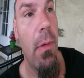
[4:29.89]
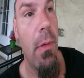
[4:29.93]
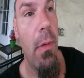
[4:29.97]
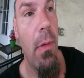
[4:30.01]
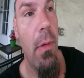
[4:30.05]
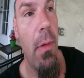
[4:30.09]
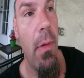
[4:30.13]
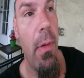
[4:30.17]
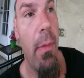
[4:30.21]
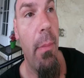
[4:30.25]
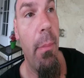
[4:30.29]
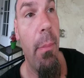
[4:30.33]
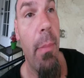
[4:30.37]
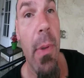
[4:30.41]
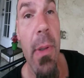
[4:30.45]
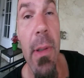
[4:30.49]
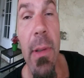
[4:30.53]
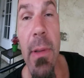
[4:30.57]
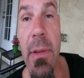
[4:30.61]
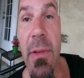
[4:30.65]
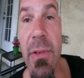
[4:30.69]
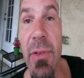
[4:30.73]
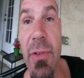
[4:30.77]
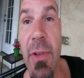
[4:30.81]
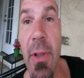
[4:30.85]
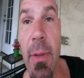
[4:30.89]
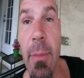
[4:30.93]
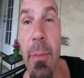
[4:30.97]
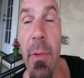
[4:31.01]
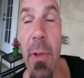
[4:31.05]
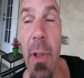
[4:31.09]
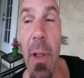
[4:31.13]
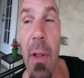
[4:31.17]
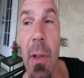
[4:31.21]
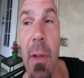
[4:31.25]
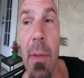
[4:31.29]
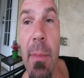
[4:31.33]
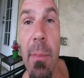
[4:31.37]
But at the same time,
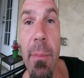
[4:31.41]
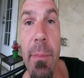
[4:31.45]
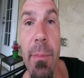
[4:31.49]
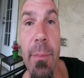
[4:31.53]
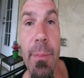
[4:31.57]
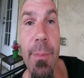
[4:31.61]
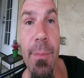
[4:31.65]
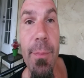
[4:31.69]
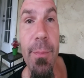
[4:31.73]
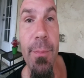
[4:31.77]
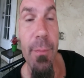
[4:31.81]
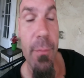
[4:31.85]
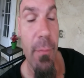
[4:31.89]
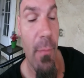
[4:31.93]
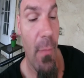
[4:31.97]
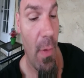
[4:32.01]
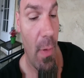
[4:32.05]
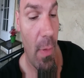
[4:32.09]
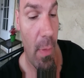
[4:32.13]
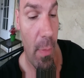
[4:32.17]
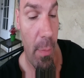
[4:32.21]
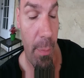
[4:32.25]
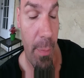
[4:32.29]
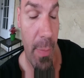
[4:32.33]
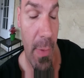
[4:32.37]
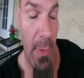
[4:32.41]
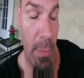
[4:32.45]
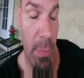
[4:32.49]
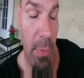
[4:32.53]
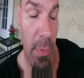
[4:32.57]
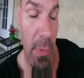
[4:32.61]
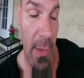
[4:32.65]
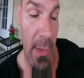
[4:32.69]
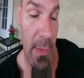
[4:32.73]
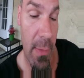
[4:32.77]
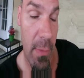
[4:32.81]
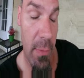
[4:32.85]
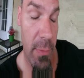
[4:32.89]
people like those
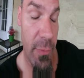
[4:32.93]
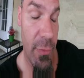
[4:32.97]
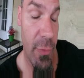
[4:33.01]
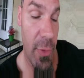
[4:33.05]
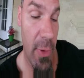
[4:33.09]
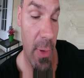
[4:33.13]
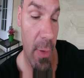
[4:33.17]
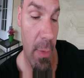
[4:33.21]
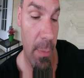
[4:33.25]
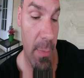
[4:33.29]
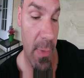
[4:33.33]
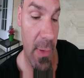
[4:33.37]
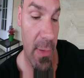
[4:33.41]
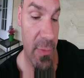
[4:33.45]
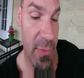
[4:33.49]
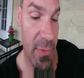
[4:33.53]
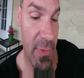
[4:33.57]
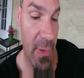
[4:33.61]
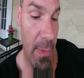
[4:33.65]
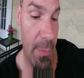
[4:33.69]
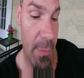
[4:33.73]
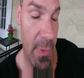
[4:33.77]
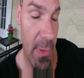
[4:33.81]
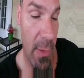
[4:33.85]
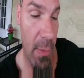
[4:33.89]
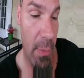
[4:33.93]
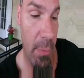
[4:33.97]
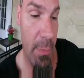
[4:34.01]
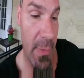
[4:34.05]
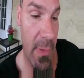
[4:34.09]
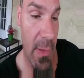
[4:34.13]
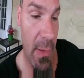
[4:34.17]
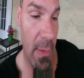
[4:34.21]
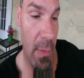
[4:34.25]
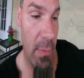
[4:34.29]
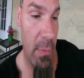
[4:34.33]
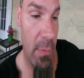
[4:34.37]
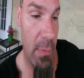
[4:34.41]
gentlemen that stopped and helped me out,
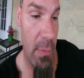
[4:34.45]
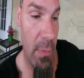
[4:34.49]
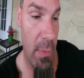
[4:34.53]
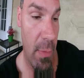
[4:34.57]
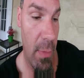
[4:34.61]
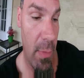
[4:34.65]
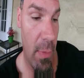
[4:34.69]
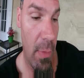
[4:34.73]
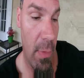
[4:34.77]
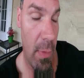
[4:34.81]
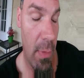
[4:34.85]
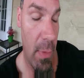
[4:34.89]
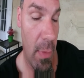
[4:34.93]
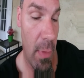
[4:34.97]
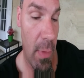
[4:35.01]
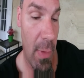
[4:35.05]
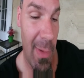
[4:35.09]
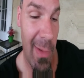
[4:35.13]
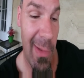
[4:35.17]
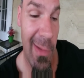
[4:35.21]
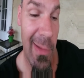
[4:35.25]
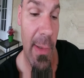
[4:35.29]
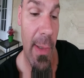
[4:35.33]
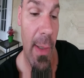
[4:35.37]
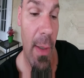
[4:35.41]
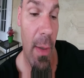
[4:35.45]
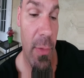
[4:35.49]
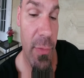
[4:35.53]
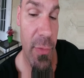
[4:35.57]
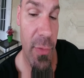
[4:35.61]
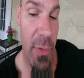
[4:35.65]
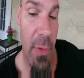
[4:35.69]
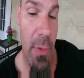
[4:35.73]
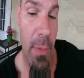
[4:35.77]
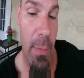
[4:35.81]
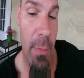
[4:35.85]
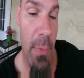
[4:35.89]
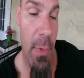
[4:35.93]
they also come
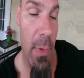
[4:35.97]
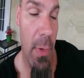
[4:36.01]
along.